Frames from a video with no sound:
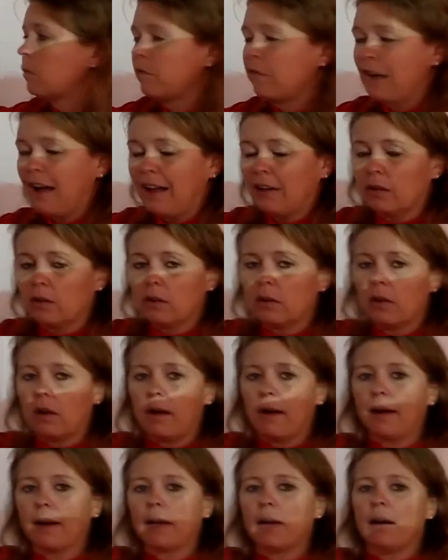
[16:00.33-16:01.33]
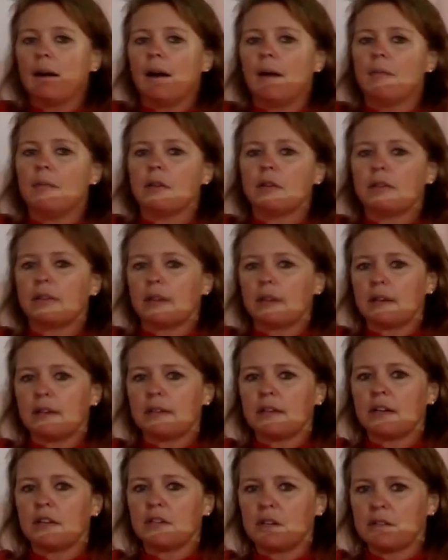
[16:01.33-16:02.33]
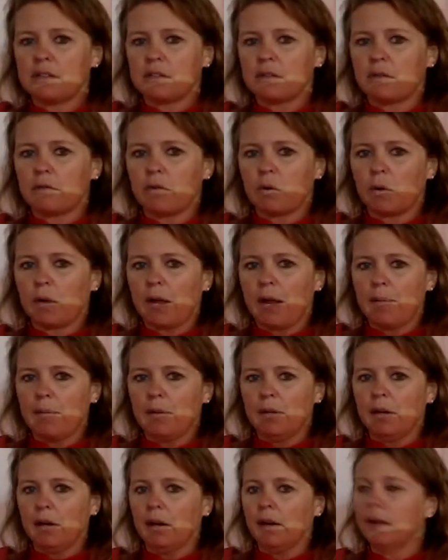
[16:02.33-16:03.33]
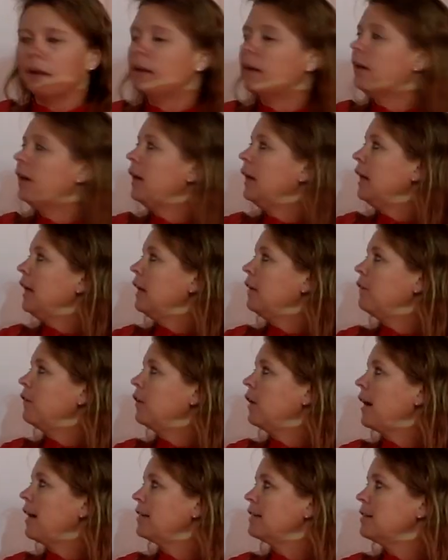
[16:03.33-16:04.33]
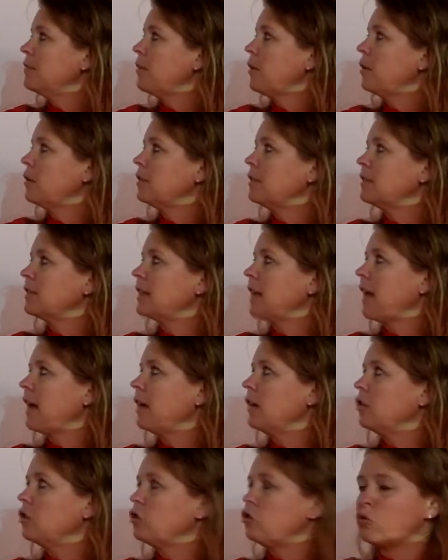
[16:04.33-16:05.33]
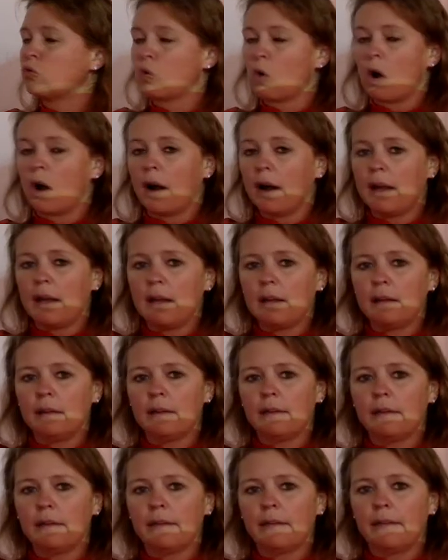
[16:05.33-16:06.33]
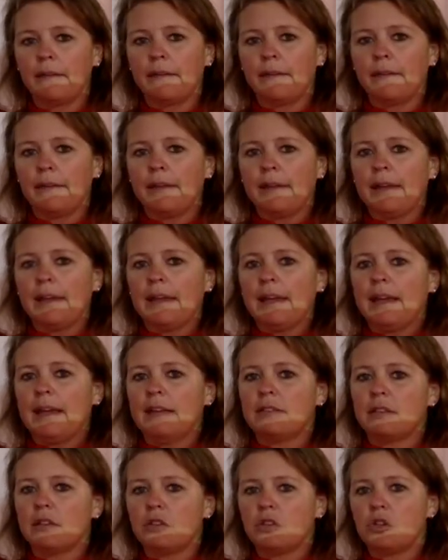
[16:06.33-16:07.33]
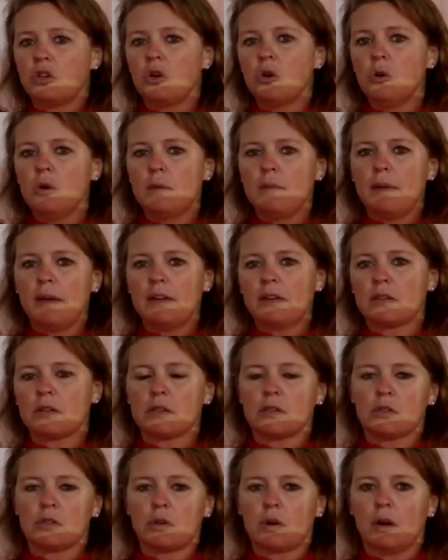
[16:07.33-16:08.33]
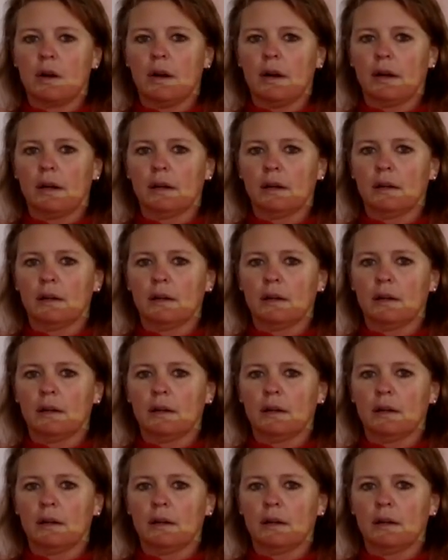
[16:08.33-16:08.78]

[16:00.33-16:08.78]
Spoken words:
follow along. I'm just going to touch on some vocabulary. If you're asked about a scale drawing, it's a 2-dimensional drawing